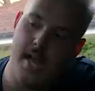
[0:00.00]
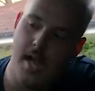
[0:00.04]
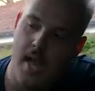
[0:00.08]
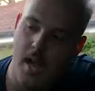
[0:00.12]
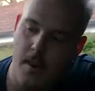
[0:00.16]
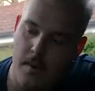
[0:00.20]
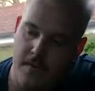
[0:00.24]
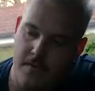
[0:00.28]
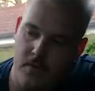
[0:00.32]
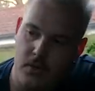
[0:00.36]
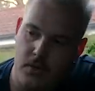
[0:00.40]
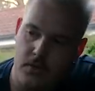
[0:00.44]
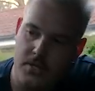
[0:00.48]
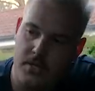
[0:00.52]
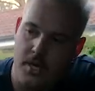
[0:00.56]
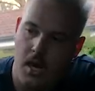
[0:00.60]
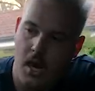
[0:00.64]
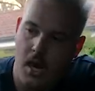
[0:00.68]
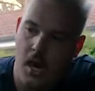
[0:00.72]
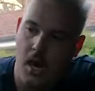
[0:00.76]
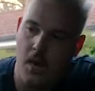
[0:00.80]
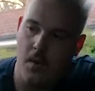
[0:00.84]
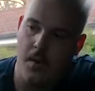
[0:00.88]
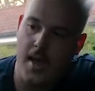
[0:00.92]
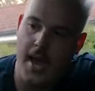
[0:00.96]
And we've
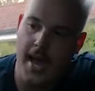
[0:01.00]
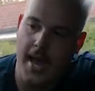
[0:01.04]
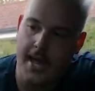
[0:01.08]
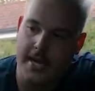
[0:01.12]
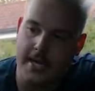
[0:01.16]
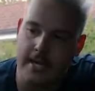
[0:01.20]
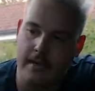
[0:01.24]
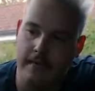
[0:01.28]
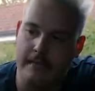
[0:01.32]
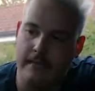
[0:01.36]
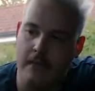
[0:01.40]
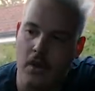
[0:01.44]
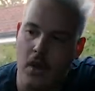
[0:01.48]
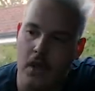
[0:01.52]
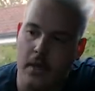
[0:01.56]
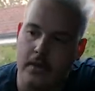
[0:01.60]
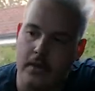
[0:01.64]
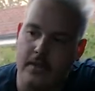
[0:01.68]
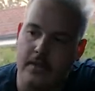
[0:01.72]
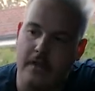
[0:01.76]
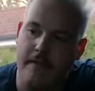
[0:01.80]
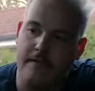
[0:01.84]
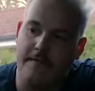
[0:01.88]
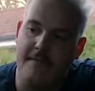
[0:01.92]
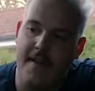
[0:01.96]
also uh,
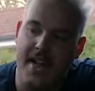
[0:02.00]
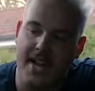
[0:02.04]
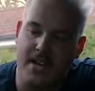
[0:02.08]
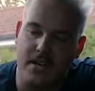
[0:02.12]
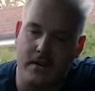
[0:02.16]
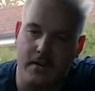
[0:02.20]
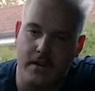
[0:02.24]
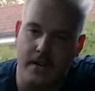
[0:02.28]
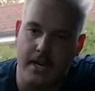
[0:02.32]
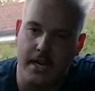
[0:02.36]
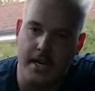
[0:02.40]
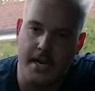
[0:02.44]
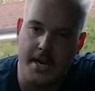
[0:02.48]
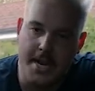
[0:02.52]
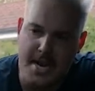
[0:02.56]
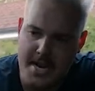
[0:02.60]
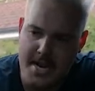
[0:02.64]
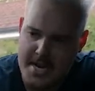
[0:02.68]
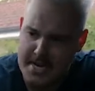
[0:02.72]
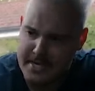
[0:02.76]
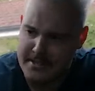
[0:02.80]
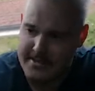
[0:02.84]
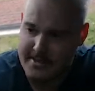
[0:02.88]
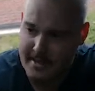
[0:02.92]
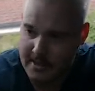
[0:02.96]
converted the factory
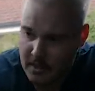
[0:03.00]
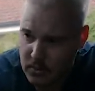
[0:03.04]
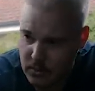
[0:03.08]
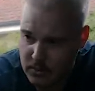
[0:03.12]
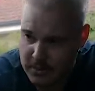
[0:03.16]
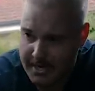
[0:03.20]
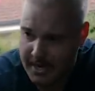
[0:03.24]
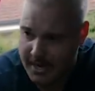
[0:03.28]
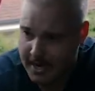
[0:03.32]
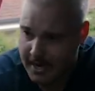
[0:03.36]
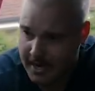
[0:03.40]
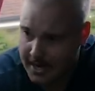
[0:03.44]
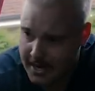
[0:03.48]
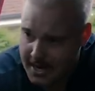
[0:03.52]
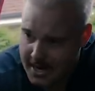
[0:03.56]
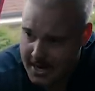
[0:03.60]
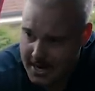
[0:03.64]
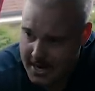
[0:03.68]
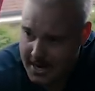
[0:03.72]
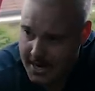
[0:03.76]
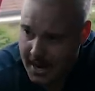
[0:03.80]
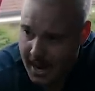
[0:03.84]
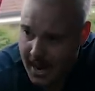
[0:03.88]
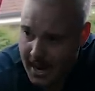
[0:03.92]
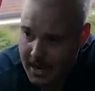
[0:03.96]
single DIN
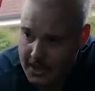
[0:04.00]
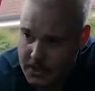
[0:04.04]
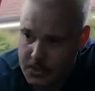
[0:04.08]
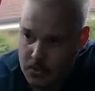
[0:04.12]
uh,